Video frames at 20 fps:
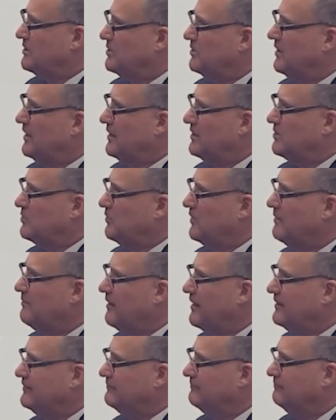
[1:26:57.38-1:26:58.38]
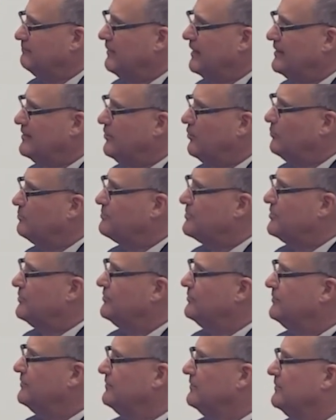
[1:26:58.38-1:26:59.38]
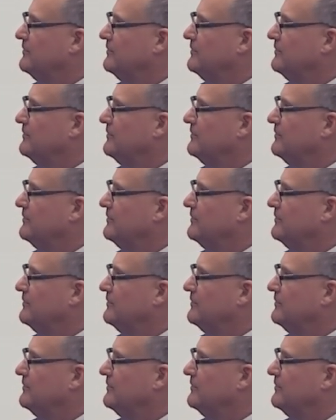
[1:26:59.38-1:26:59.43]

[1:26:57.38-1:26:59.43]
as, as we might, might hope to.